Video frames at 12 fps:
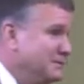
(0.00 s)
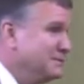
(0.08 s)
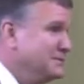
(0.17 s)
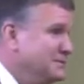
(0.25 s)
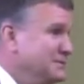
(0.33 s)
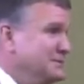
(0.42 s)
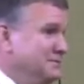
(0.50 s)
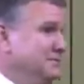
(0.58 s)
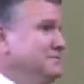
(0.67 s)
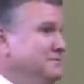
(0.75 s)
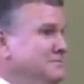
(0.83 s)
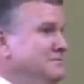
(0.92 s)

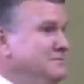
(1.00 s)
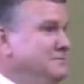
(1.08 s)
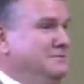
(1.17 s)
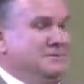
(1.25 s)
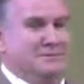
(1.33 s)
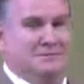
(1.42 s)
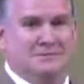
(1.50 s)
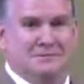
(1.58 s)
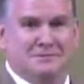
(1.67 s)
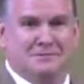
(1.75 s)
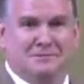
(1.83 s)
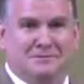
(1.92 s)

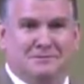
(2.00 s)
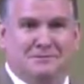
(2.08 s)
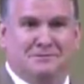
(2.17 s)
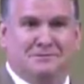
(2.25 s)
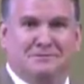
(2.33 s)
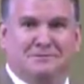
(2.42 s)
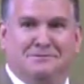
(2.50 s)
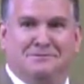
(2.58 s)
(no one is talking)